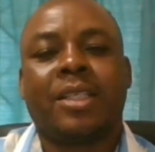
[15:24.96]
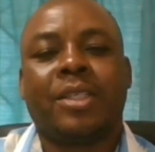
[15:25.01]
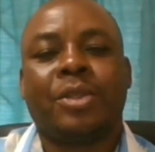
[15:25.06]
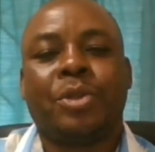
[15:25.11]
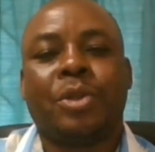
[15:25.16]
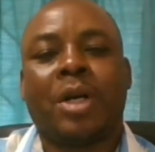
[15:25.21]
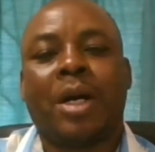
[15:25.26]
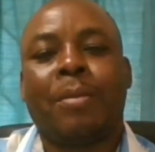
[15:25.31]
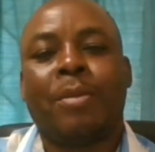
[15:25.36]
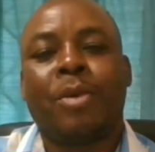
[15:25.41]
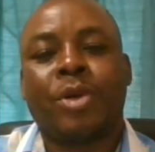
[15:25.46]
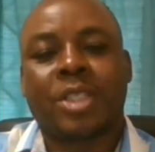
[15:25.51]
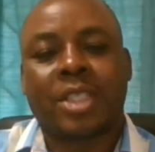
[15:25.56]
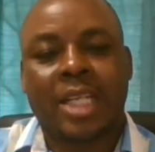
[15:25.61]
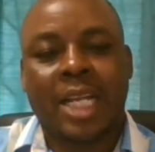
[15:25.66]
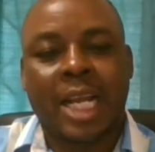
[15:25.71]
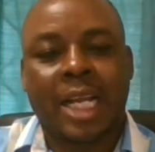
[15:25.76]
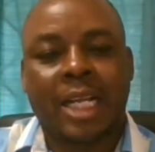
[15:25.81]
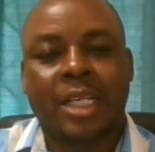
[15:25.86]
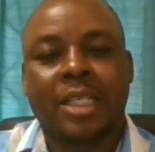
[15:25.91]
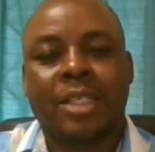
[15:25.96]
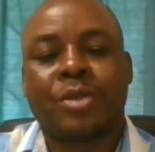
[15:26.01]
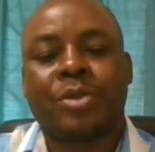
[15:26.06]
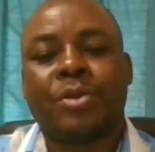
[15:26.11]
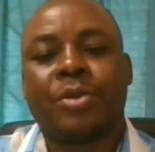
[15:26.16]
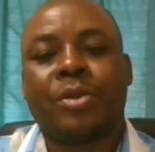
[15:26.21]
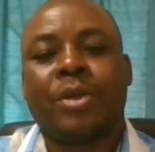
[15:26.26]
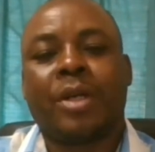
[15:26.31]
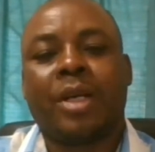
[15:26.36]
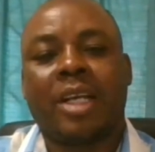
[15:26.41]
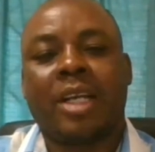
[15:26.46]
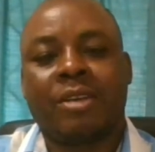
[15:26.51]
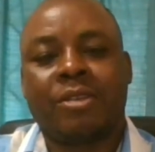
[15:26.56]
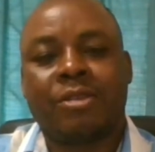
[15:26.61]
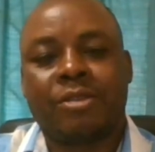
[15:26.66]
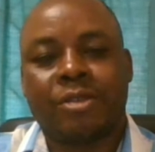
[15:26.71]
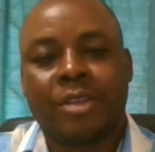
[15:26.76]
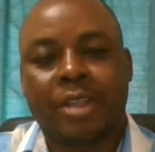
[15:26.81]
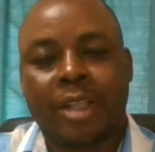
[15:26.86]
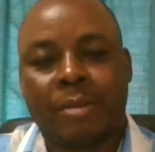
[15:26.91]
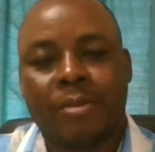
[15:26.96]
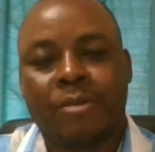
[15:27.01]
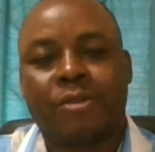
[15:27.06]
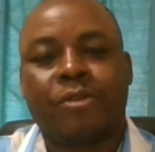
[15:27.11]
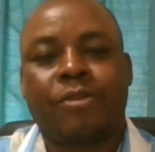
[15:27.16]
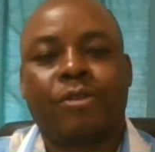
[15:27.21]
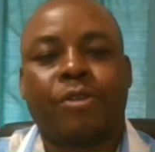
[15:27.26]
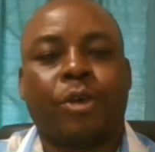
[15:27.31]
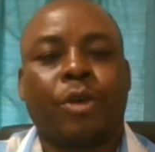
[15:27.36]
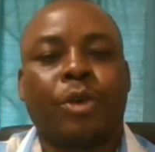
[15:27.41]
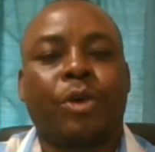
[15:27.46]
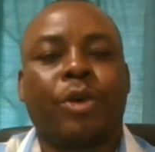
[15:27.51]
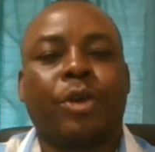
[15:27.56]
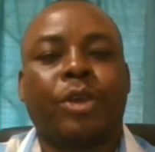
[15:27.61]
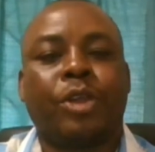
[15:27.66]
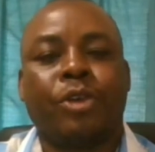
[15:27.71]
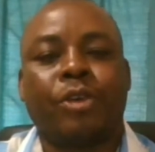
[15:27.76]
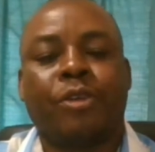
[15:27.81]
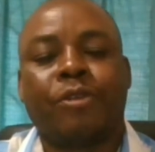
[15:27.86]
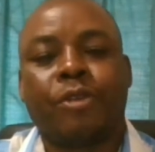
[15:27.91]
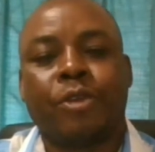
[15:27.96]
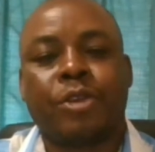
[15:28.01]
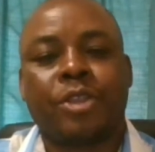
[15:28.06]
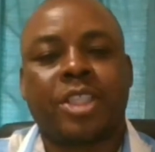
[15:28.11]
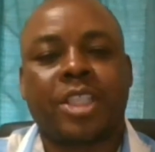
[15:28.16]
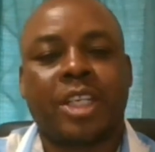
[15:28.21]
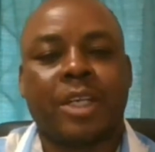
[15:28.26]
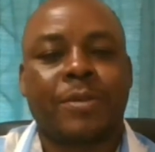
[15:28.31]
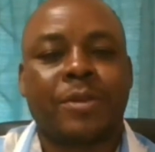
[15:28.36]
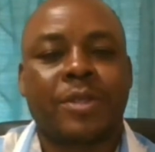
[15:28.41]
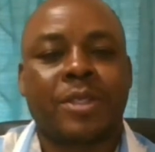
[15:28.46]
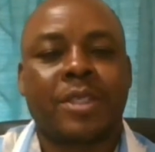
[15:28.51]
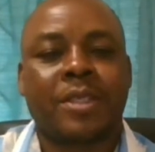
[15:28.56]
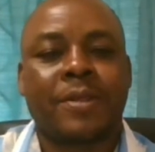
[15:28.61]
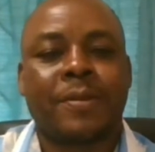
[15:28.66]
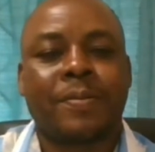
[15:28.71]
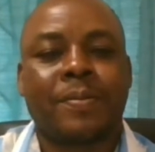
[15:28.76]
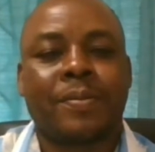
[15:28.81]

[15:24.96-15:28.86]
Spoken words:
you are most likely to have them follow in your footsteps.